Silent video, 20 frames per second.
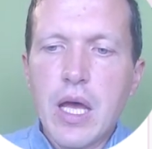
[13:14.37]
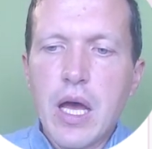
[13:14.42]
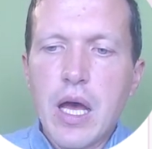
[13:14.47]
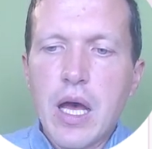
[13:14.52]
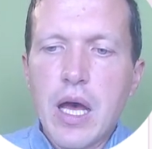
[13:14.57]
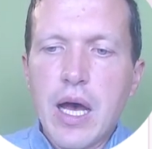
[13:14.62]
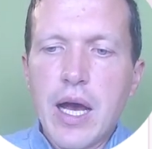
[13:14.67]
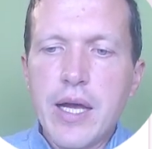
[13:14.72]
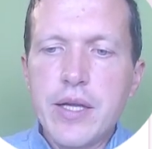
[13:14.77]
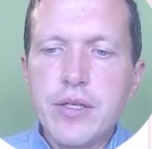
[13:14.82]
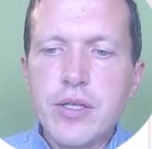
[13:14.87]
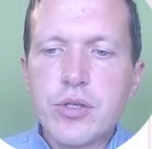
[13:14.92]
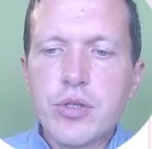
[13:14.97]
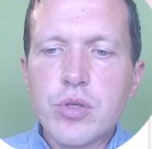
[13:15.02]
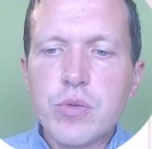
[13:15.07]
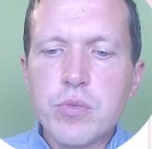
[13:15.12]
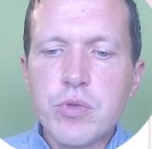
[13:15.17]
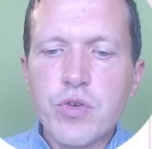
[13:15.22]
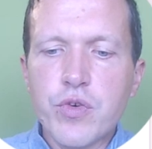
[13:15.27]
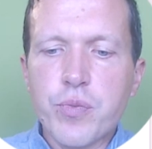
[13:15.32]
I need
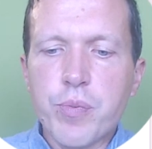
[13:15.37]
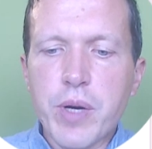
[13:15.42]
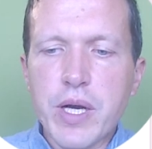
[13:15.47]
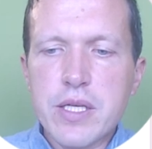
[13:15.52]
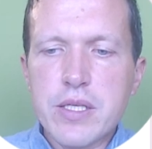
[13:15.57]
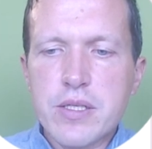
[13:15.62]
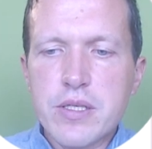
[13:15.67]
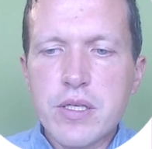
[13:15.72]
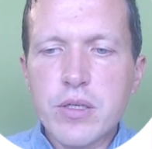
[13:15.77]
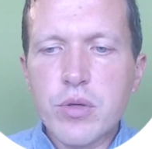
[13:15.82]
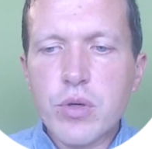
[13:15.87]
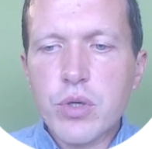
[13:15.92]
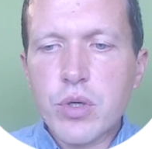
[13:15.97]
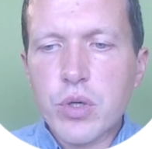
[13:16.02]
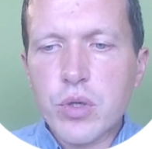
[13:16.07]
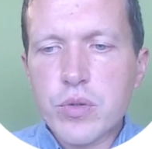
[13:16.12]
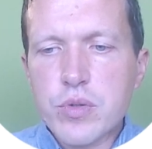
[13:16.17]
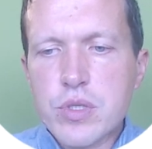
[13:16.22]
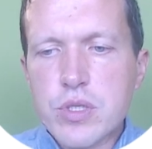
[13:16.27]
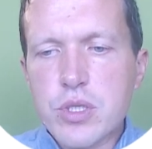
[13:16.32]
to move by 0
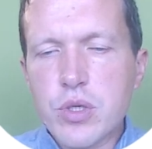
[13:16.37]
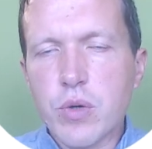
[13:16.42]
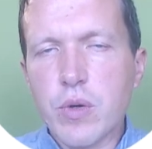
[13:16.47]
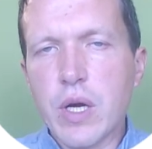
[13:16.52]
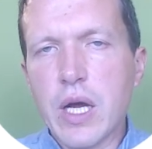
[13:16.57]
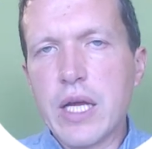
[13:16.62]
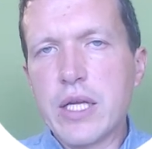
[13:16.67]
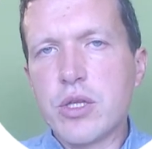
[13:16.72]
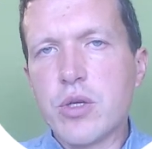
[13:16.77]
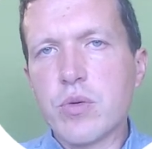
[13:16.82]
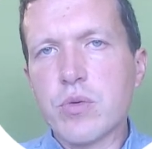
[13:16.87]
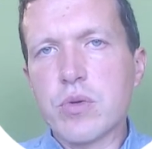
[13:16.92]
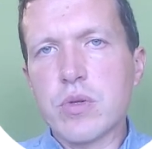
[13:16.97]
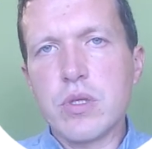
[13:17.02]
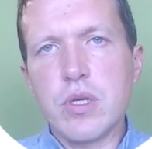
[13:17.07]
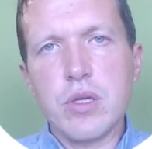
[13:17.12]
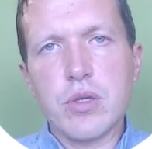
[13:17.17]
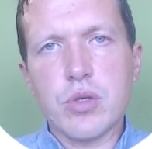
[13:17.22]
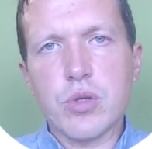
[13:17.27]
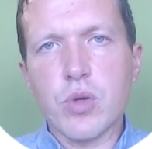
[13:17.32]
rows, so I don't
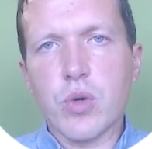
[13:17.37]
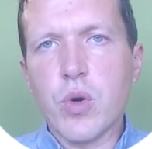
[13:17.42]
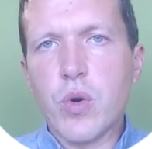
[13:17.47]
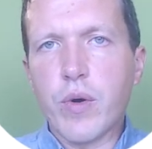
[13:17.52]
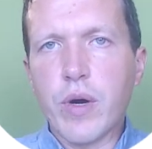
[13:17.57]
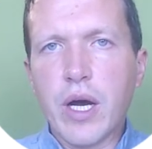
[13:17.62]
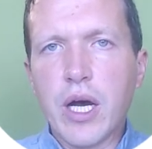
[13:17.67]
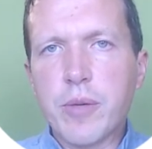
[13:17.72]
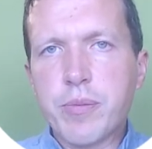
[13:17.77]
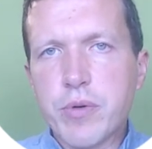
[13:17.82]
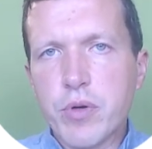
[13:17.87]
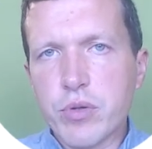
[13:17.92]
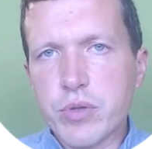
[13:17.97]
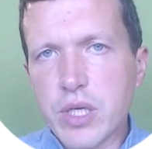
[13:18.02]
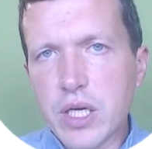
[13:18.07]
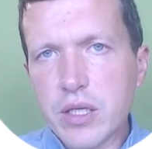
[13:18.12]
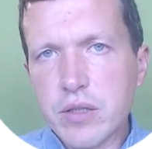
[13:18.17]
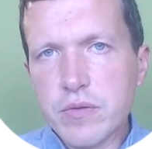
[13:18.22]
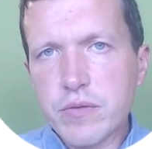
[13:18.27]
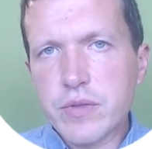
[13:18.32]
need to go up or
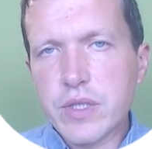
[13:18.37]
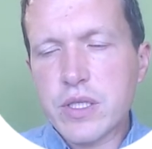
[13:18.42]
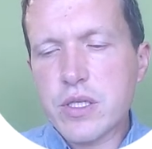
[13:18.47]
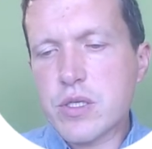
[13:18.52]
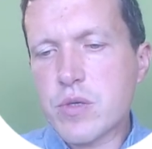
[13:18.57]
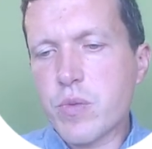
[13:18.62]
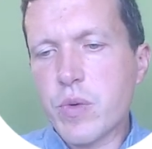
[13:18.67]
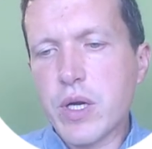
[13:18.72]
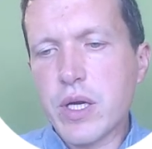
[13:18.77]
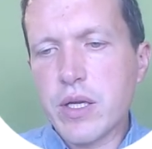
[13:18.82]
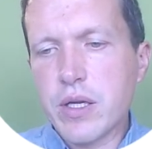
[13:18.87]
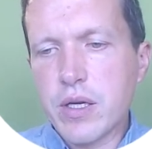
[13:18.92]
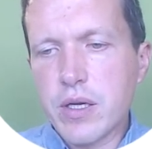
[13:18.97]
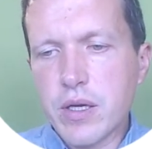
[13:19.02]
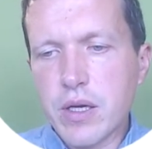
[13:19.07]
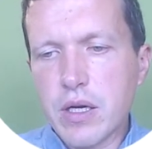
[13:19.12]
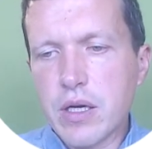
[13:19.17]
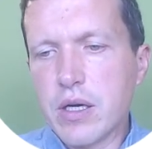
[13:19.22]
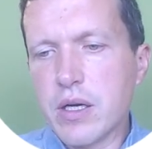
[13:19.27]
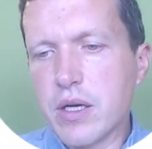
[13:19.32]
down. That is why
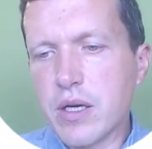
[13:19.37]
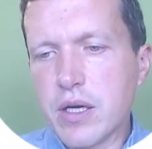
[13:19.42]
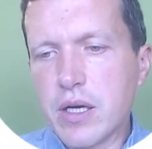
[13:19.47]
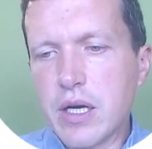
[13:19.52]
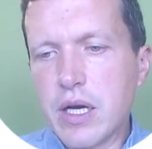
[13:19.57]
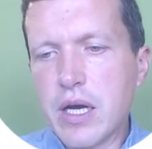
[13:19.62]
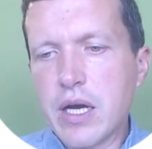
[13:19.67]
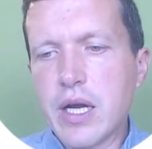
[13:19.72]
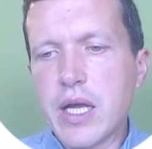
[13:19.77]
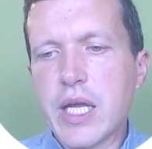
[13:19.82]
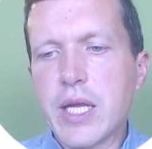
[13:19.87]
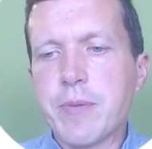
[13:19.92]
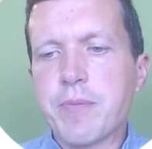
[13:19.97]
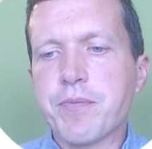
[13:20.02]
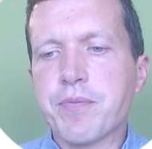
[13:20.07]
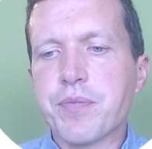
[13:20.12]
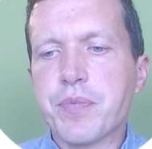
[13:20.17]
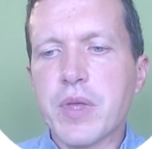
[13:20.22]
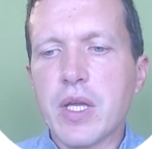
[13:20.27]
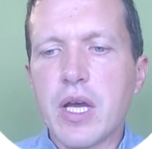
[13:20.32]

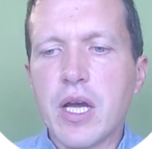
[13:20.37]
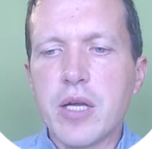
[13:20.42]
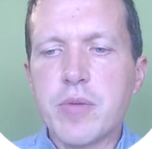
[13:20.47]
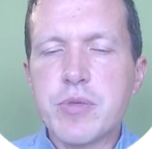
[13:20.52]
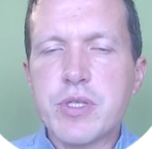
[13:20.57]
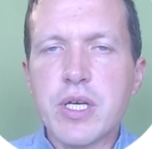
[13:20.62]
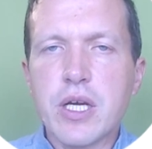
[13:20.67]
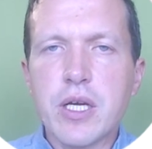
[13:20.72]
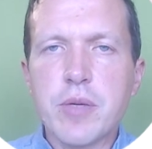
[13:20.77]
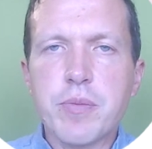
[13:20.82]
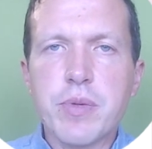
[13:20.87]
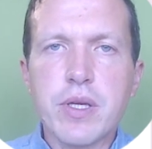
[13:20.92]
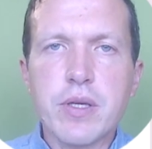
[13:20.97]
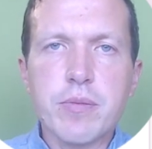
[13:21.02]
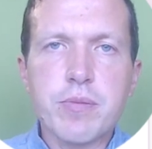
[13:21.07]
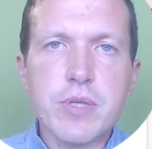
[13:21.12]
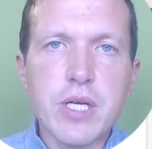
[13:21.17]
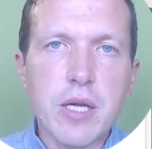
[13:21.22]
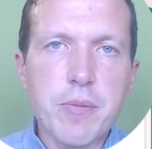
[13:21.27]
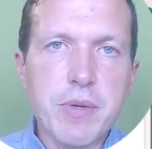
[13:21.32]
I'm
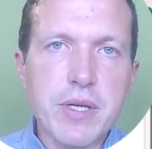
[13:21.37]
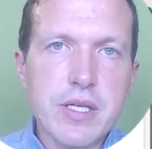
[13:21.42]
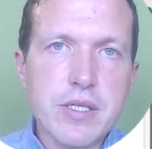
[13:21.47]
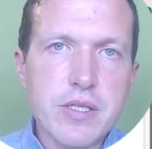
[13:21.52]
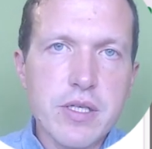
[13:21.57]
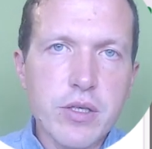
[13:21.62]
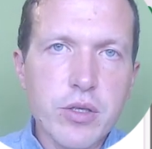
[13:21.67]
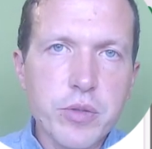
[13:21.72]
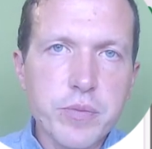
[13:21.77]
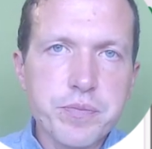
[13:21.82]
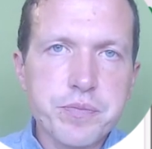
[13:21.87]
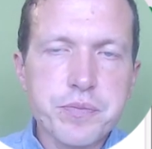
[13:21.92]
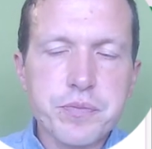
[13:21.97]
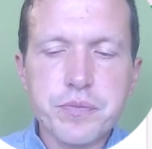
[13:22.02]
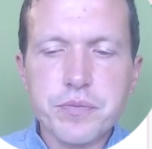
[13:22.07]
typing 0.